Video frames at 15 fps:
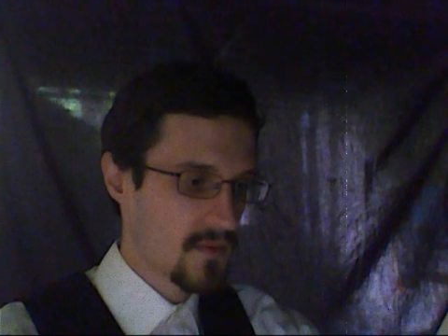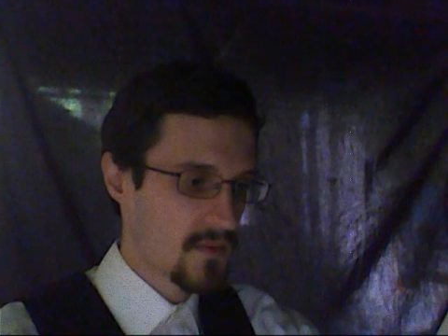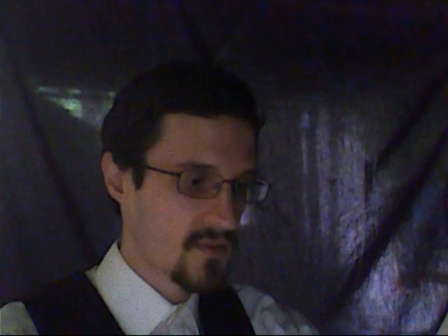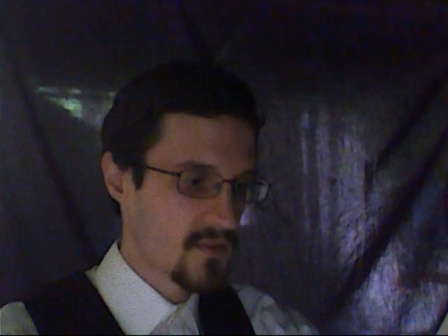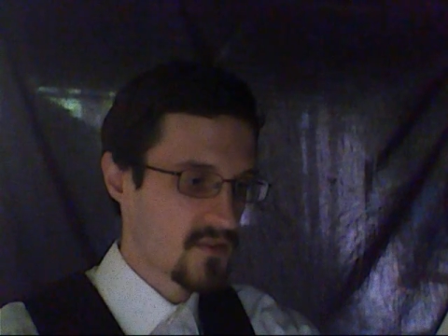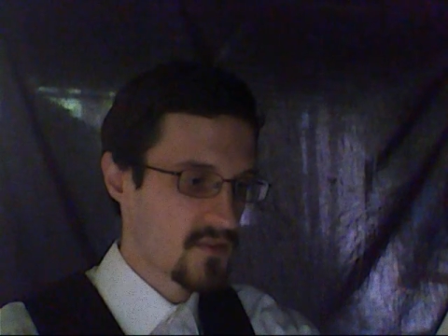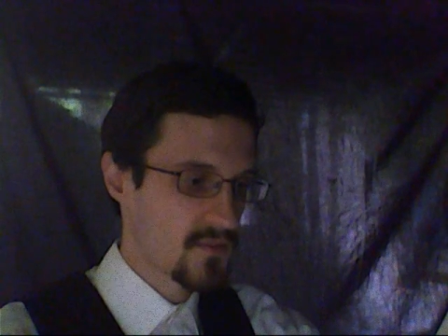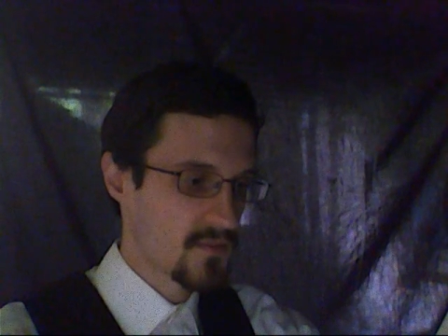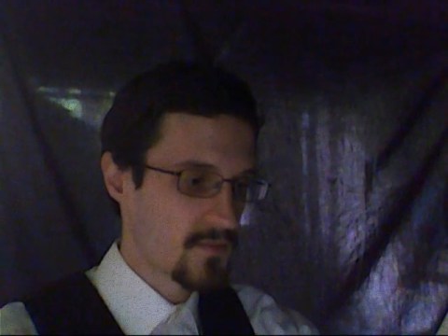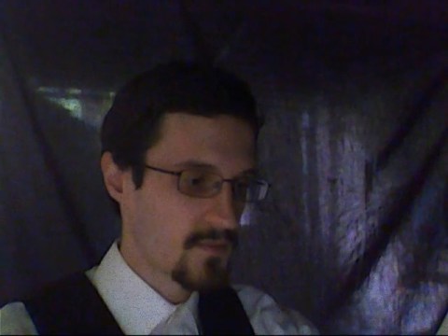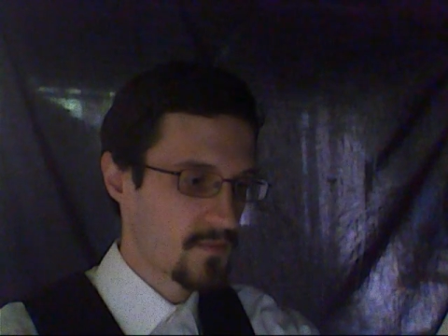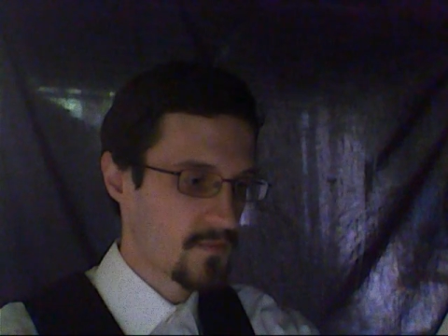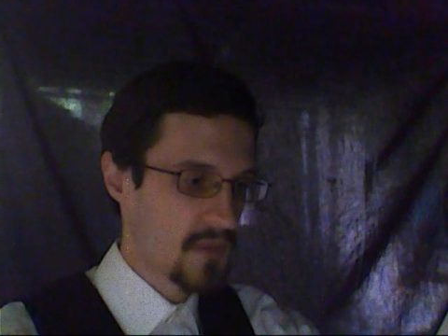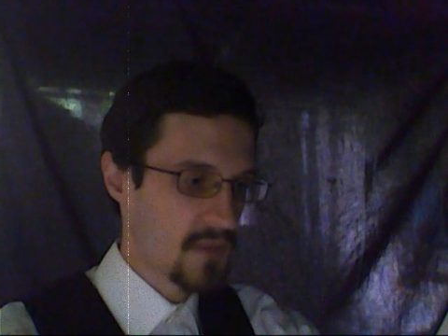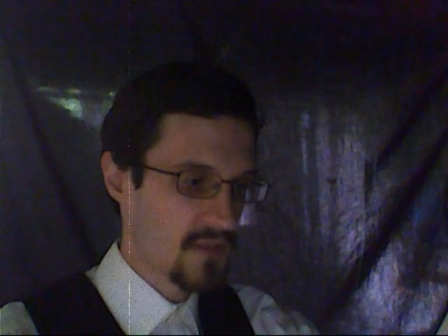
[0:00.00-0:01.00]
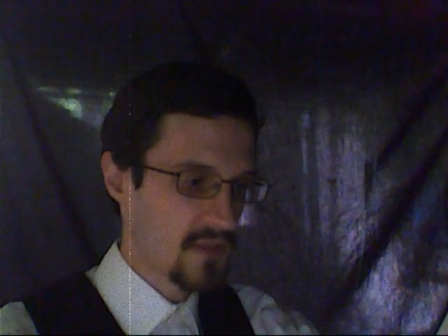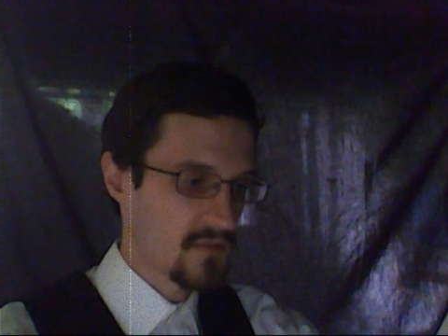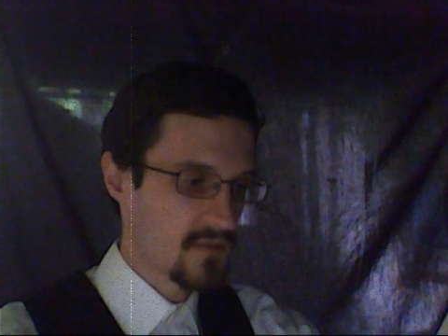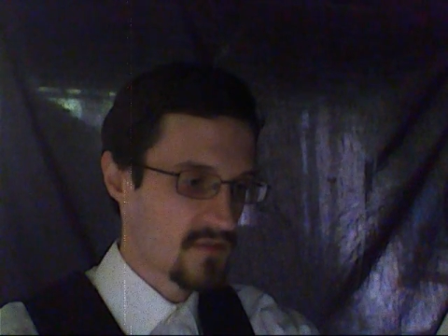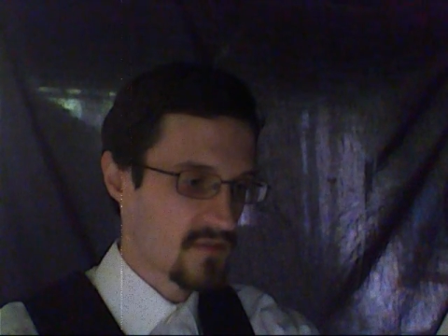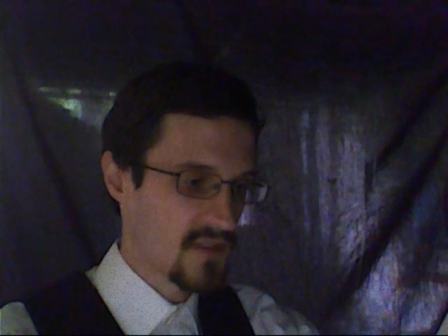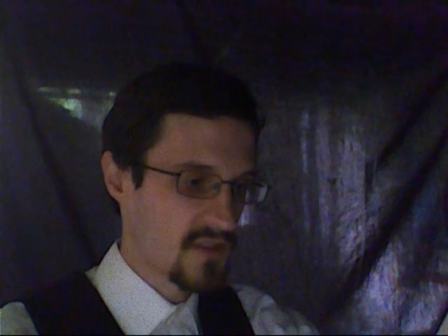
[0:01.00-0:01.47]

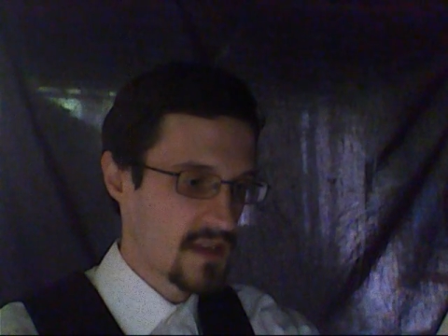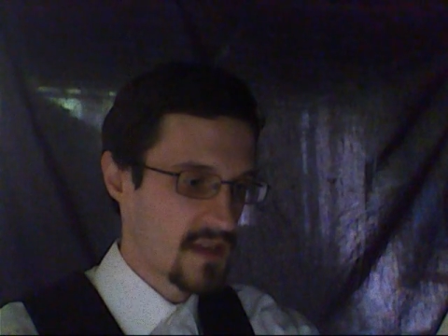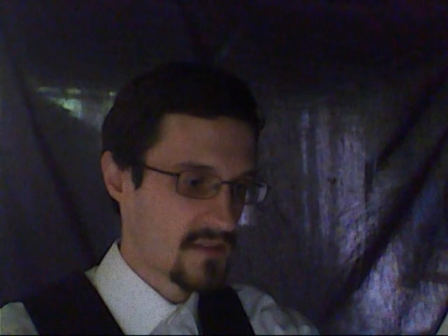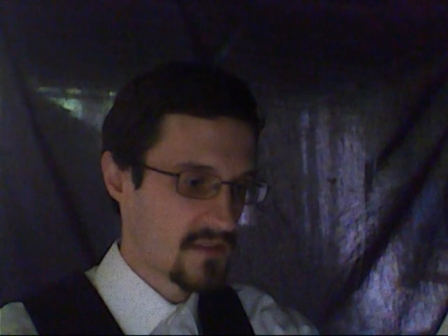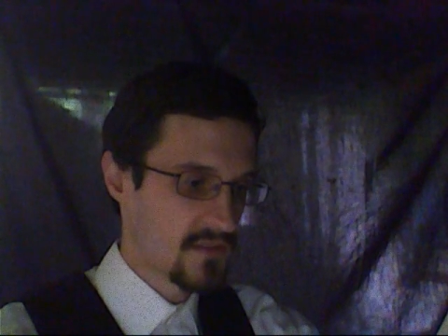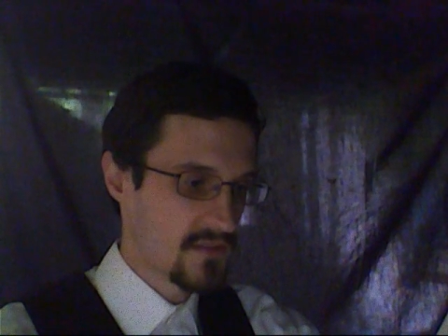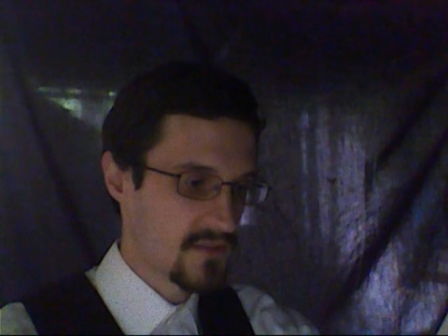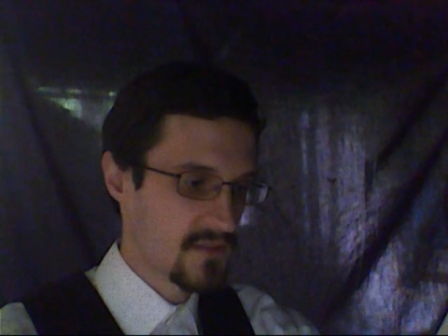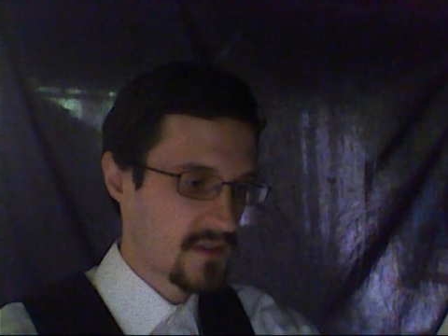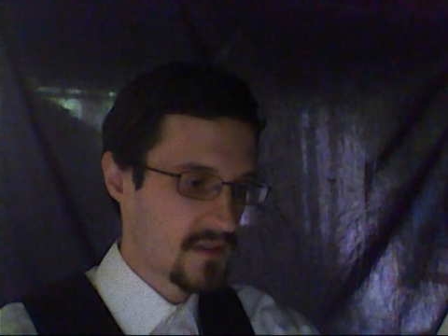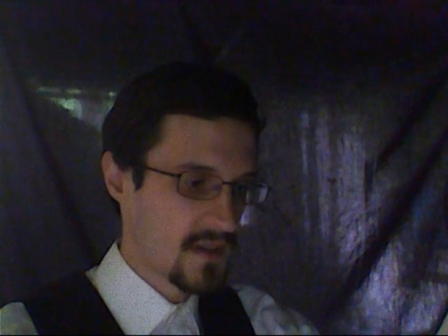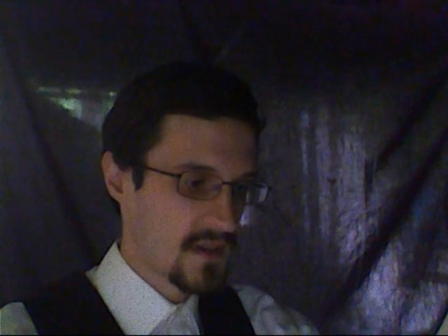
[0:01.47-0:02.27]
spectral silence,